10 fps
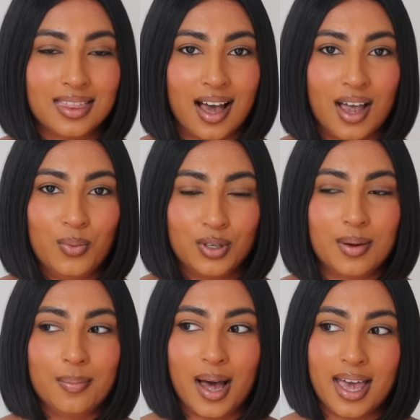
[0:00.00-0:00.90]
that I
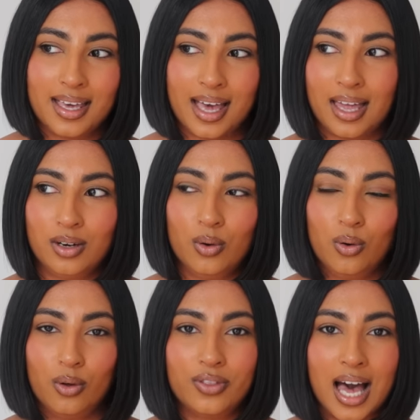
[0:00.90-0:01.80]
wouldn't buy again
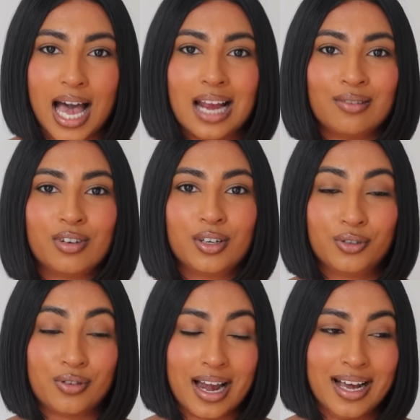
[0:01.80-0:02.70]
or that I
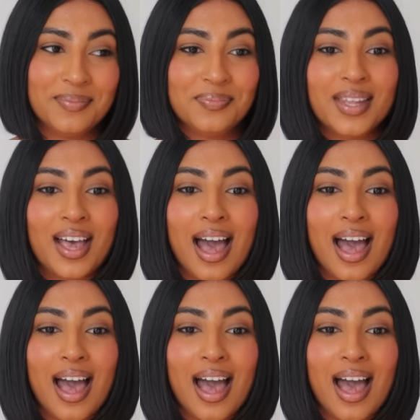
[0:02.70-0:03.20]
regret